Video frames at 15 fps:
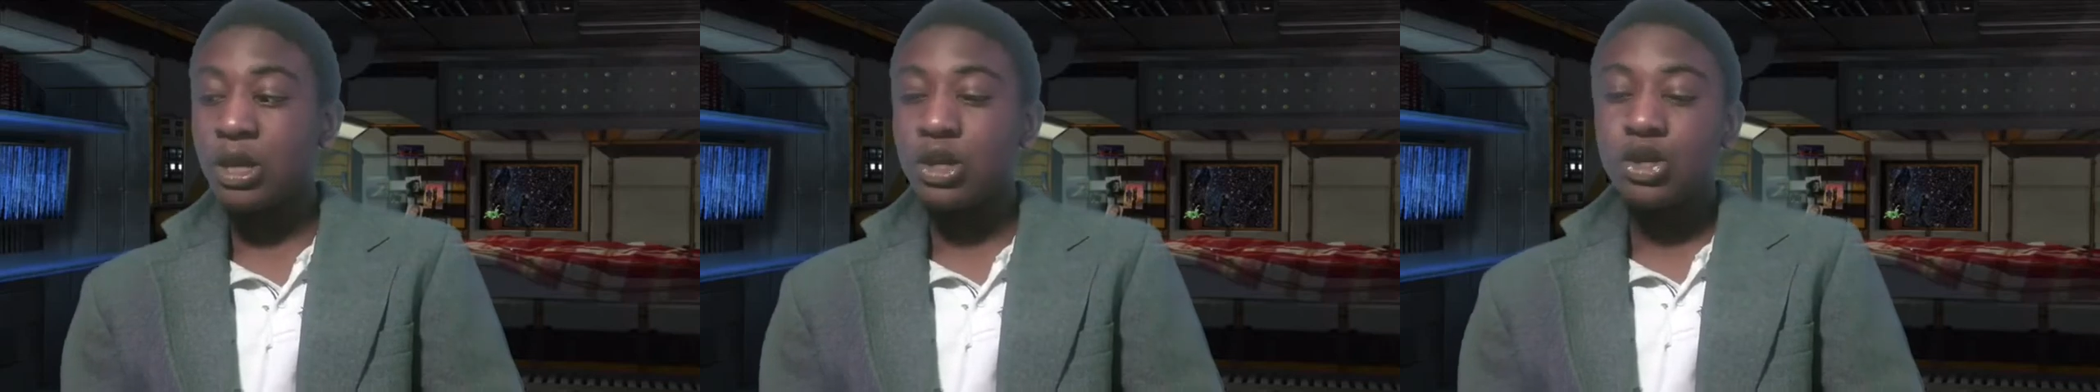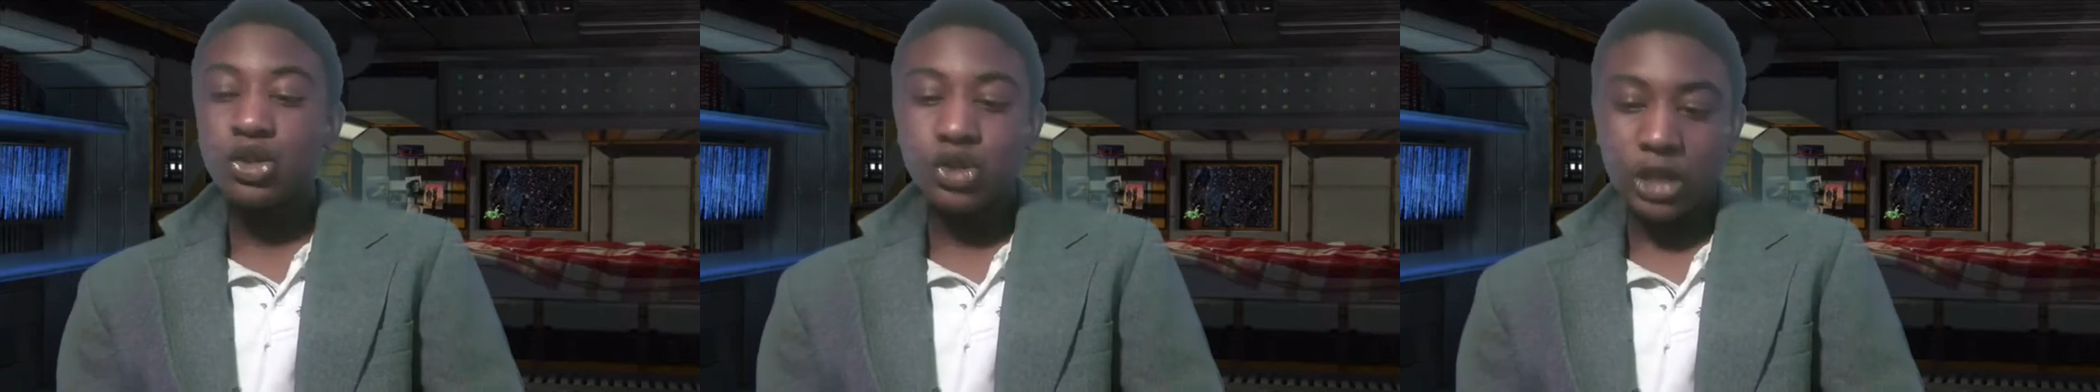
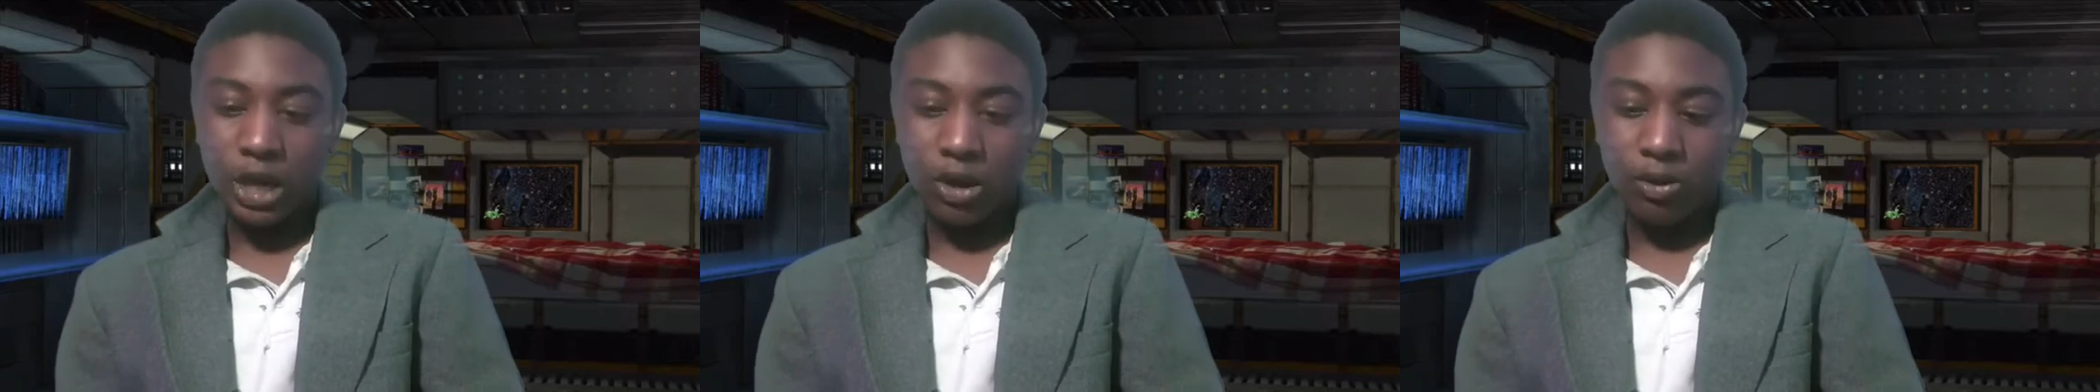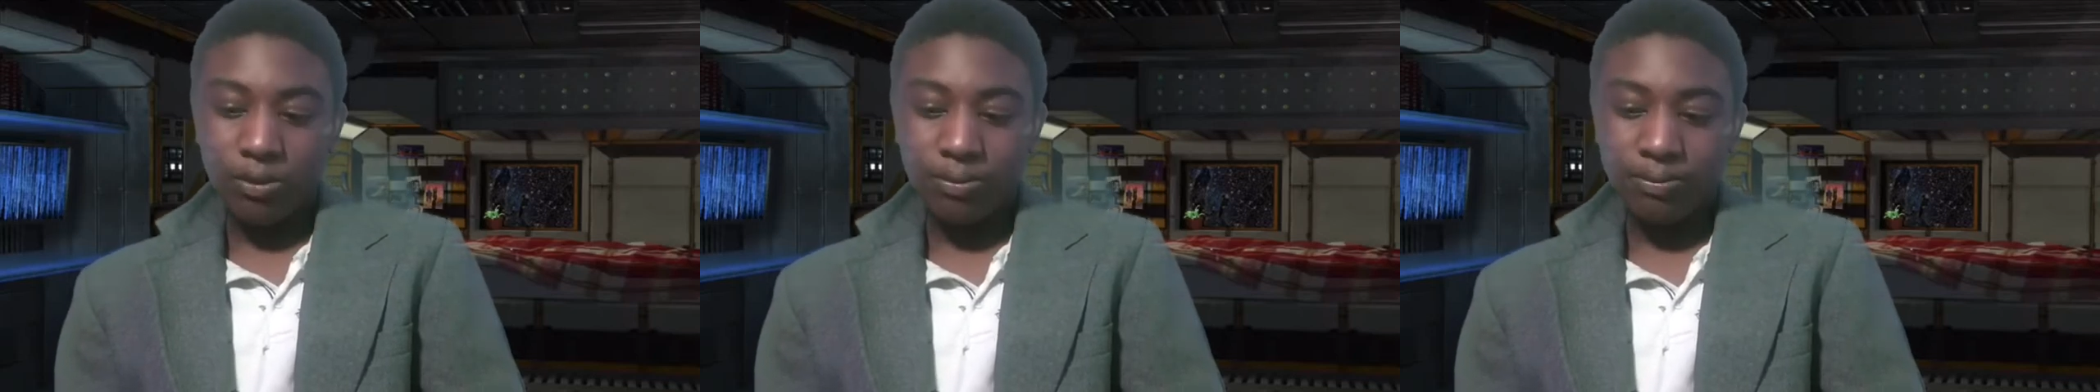So,
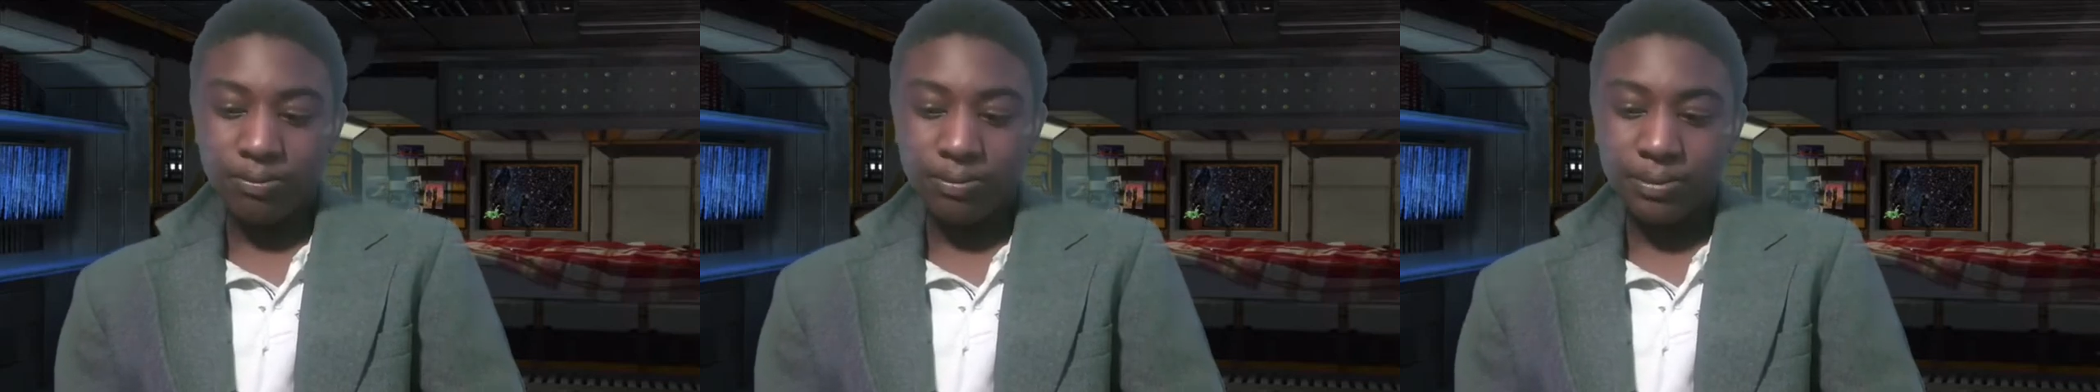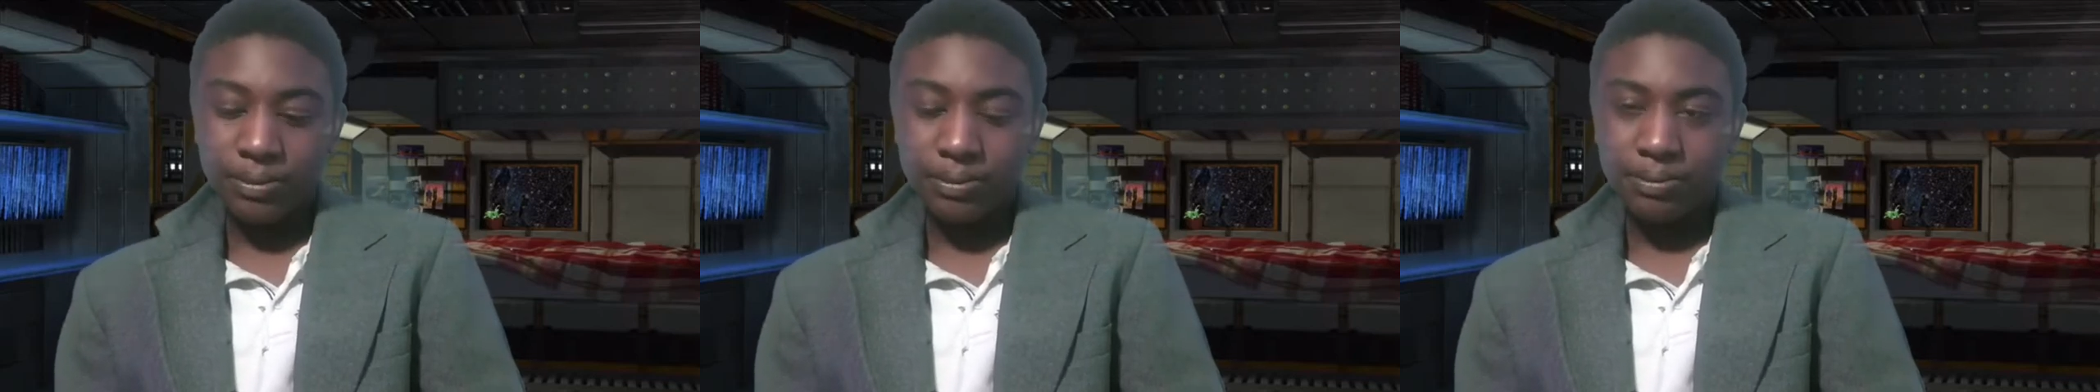
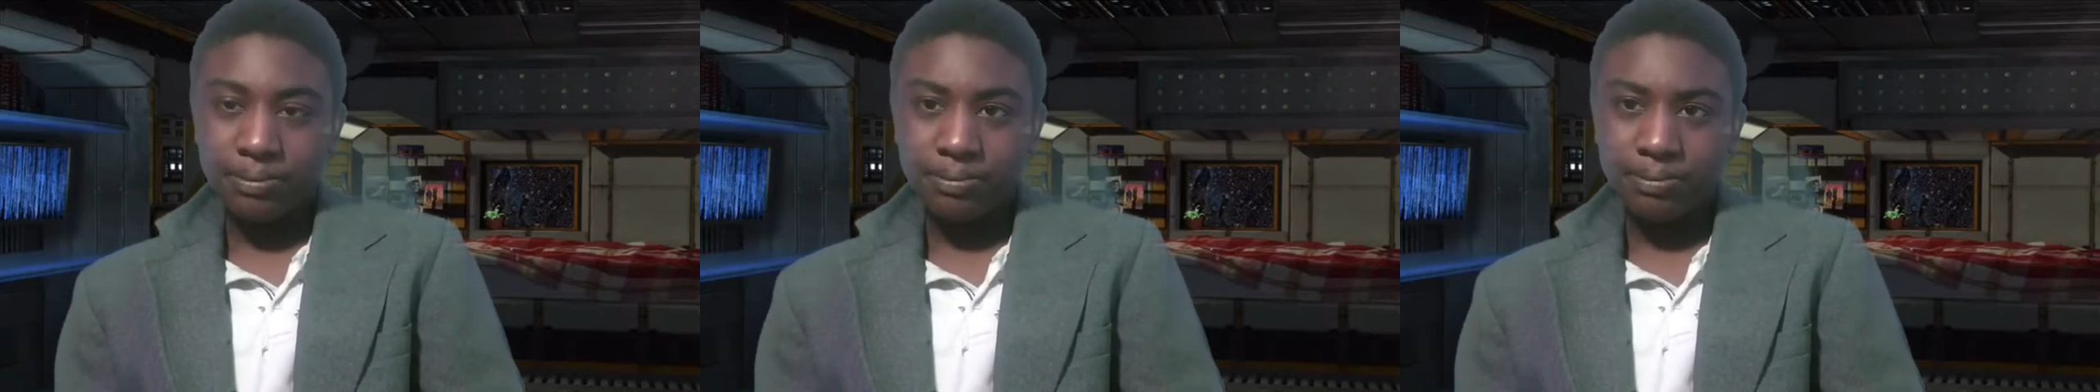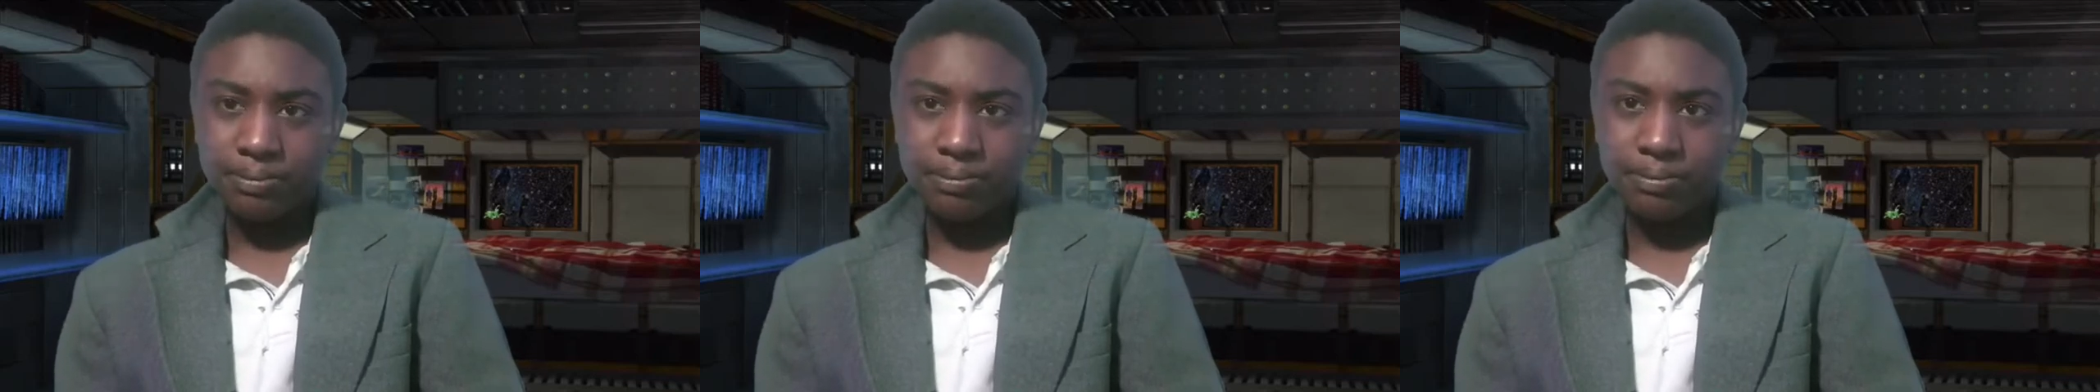
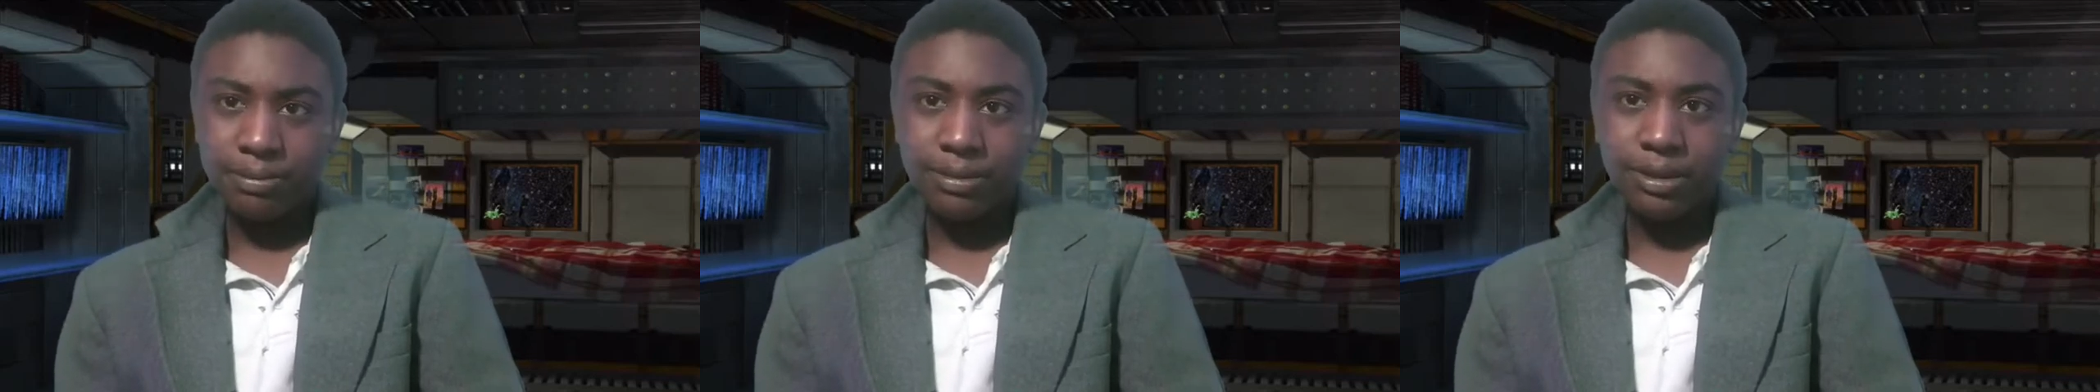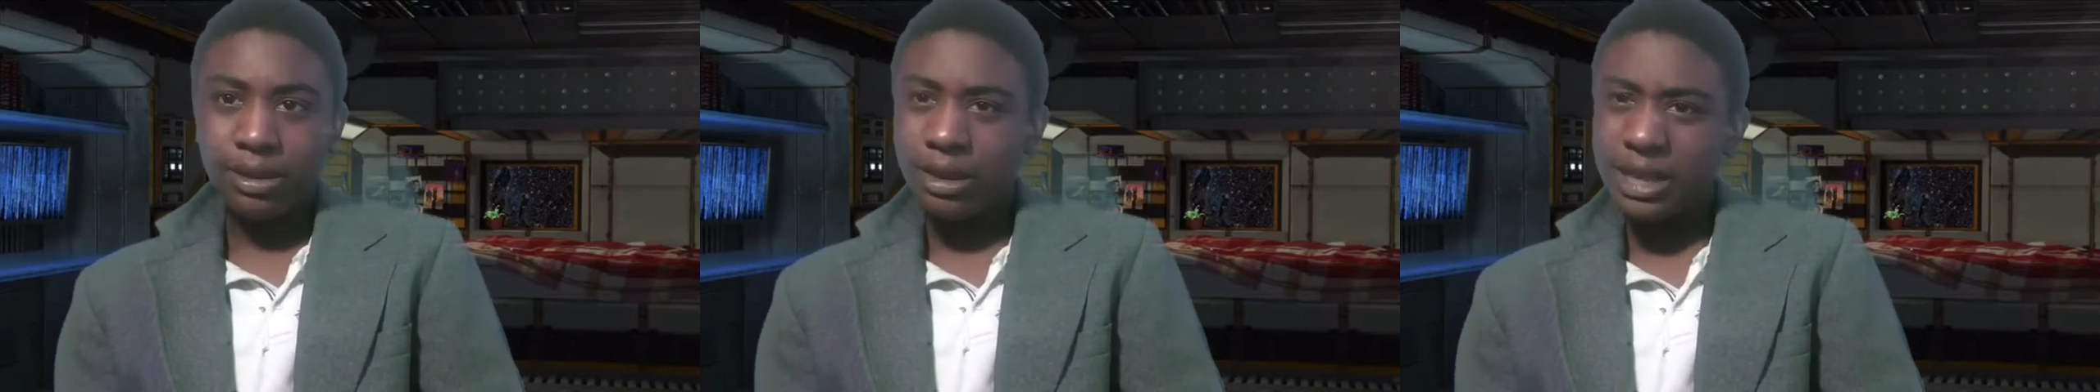
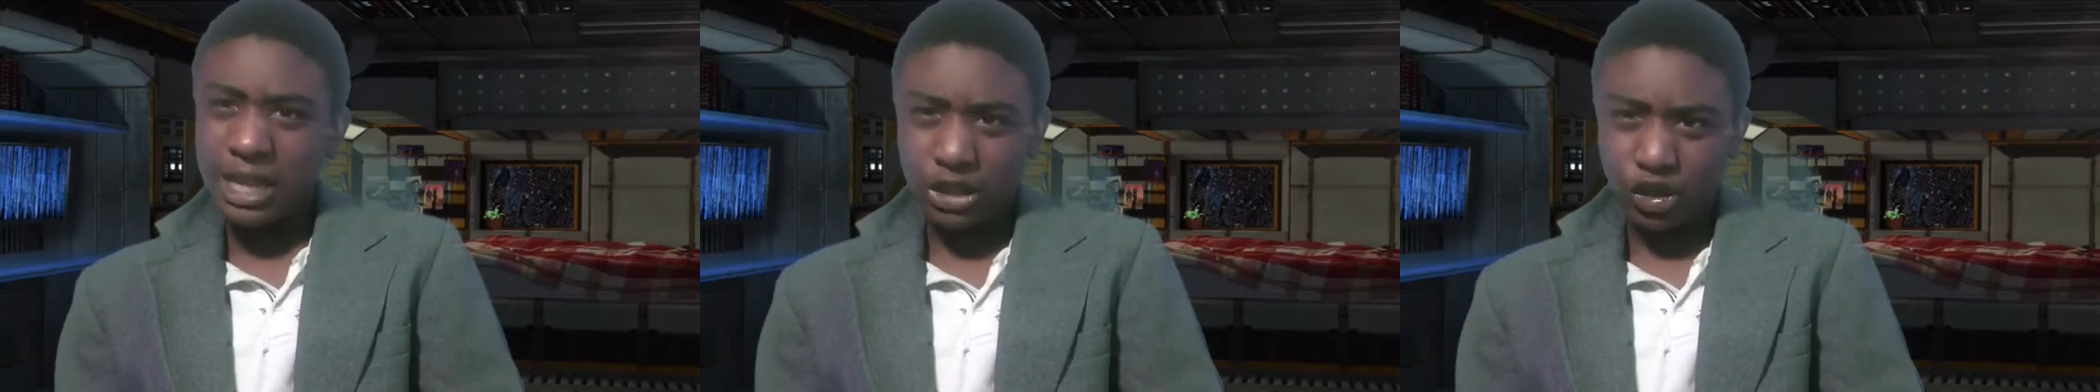let's